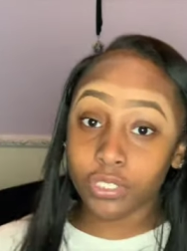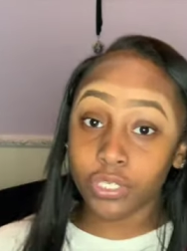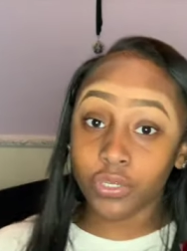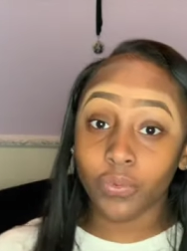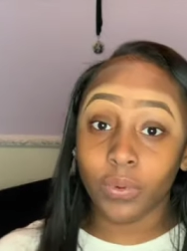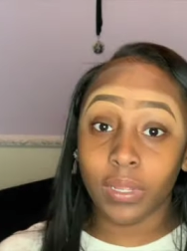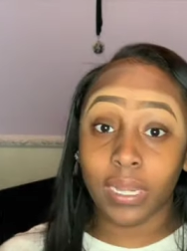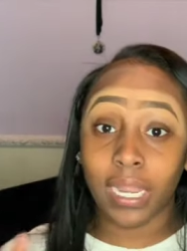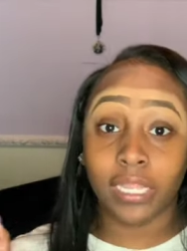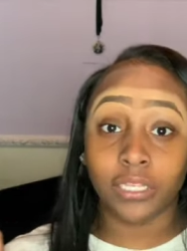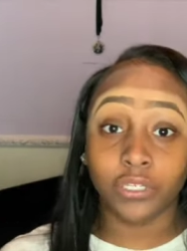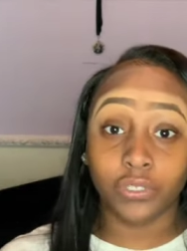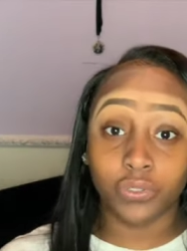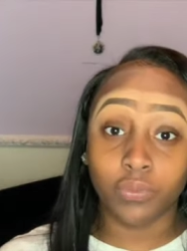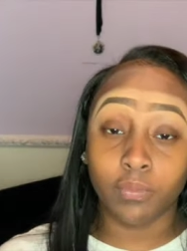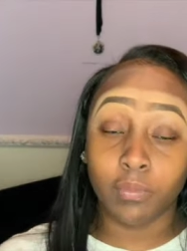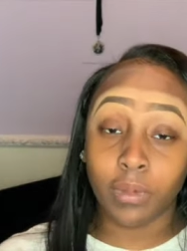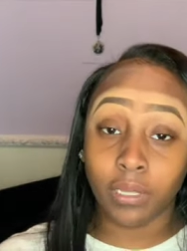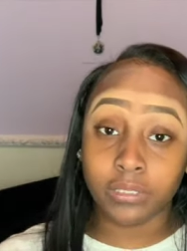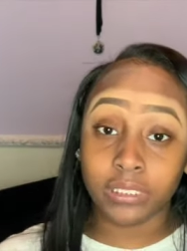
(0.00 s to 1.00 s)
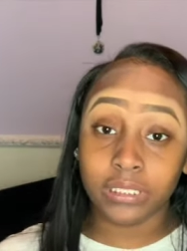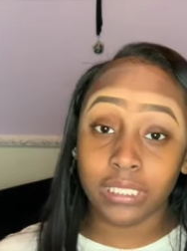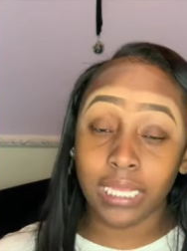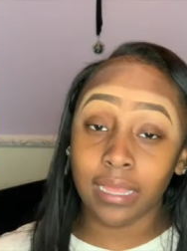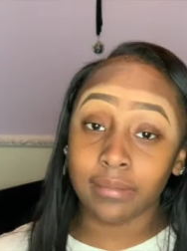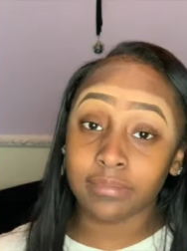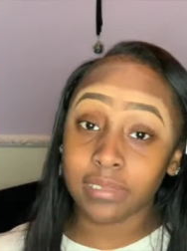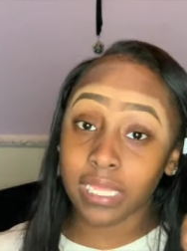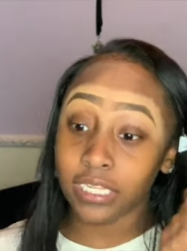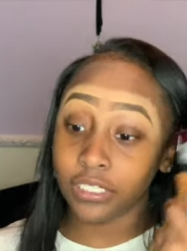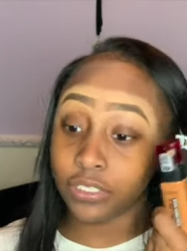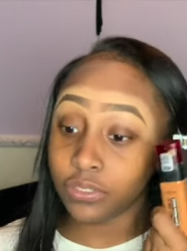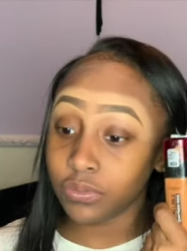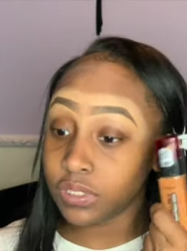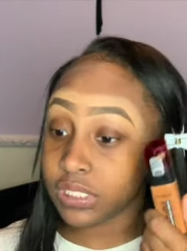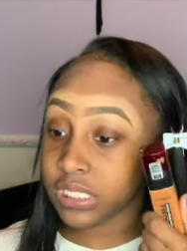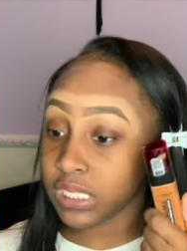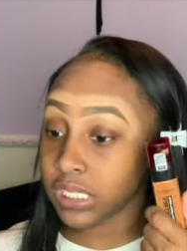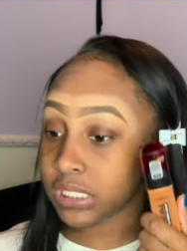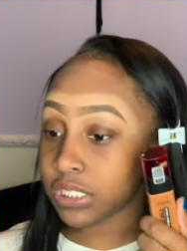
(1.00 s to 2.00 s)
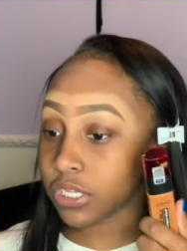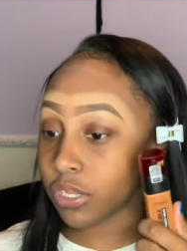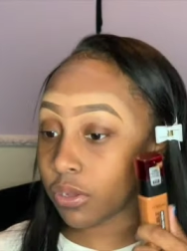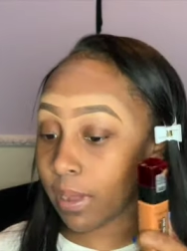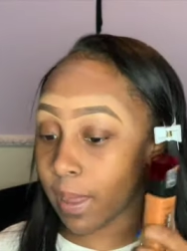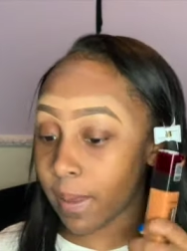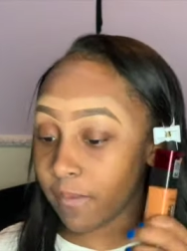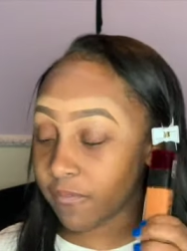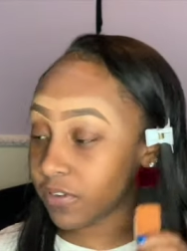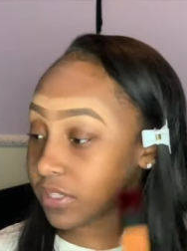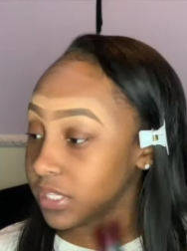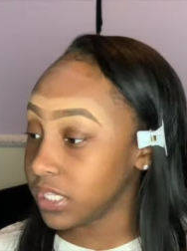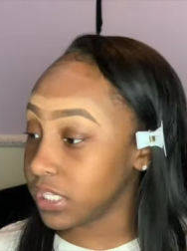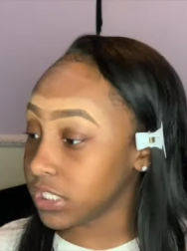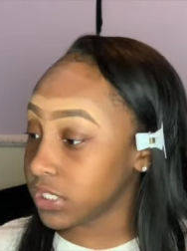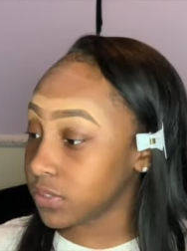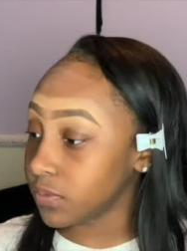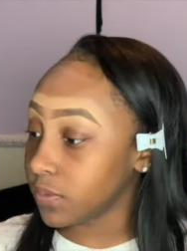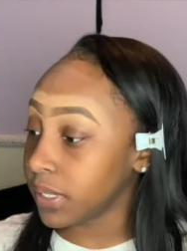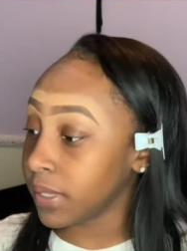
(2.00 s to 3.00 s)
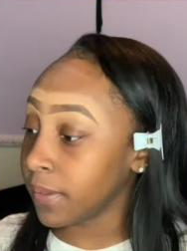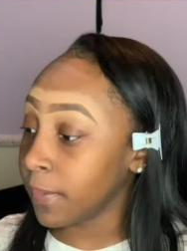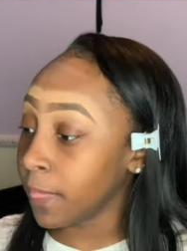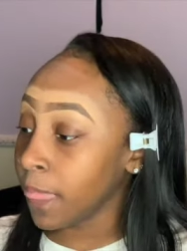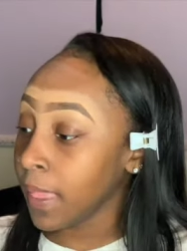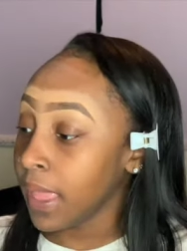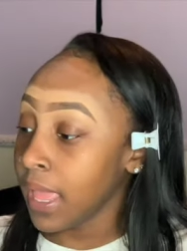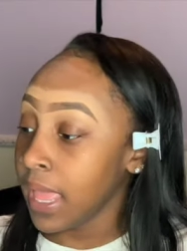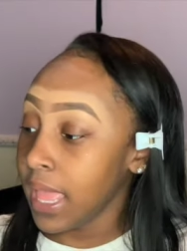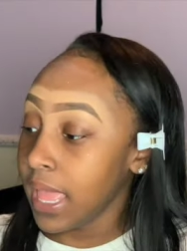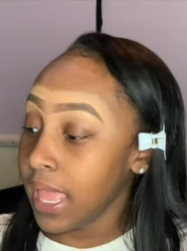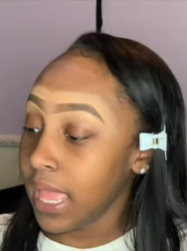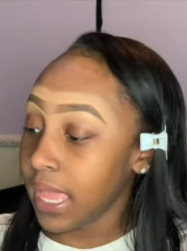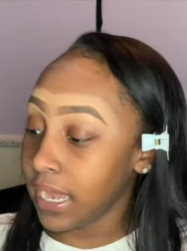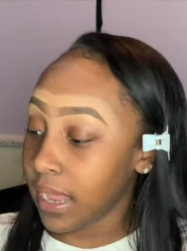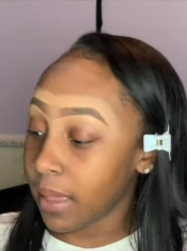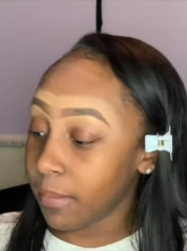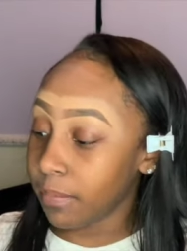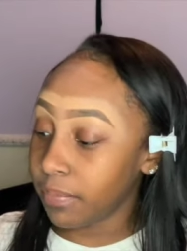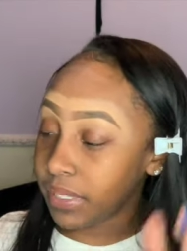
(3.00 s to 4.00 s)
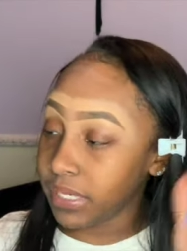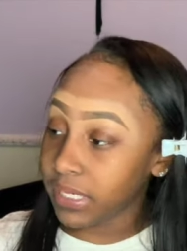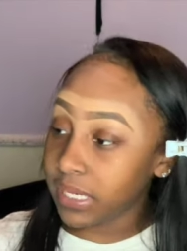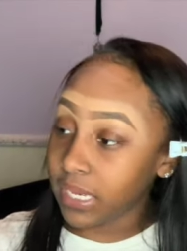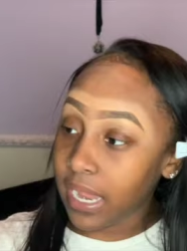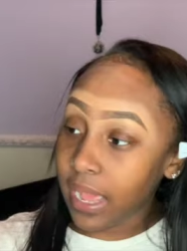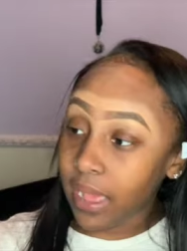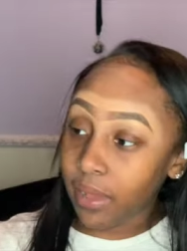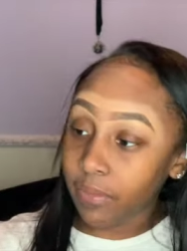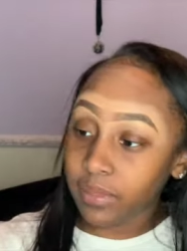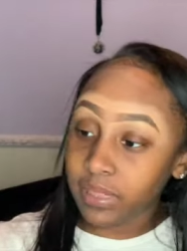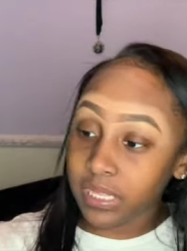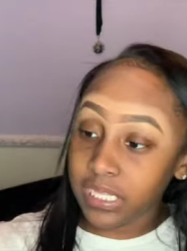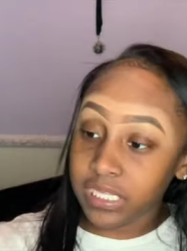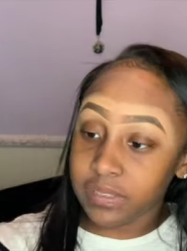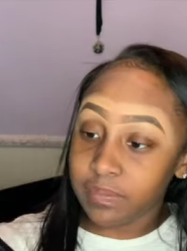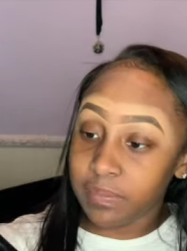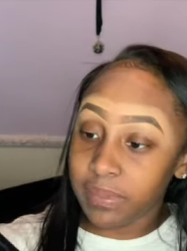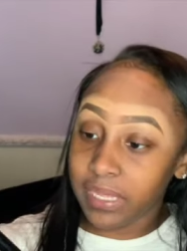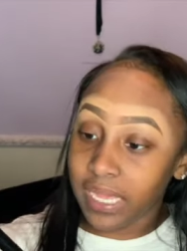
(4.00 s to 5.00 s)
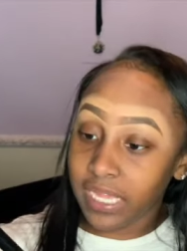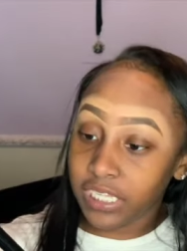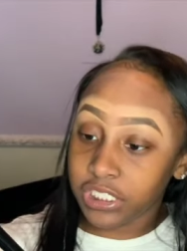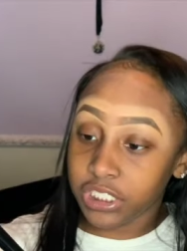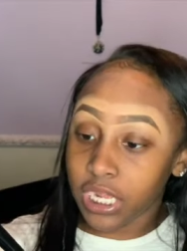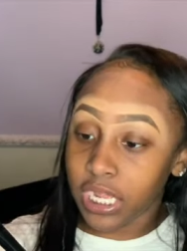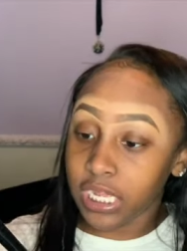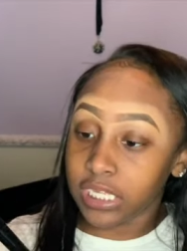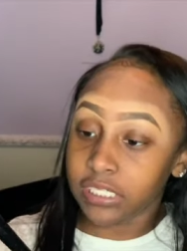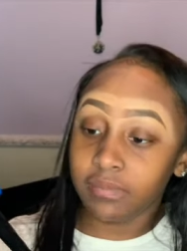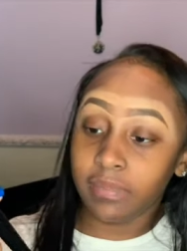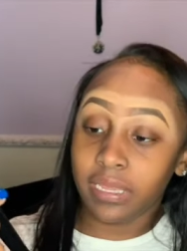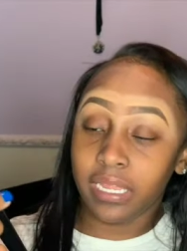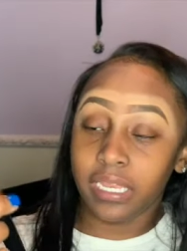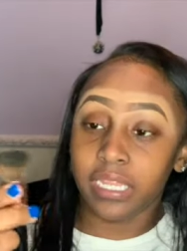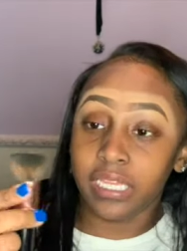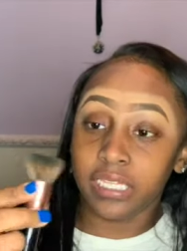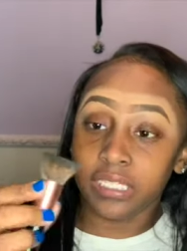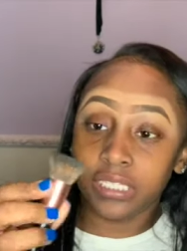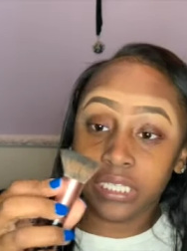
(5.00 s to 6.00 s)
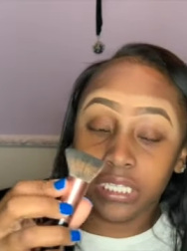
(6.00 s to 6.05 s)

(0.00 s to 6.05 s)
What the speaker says: what I do most times, I do tend to grab for this one, and I blend it out with this BH Cosmetics.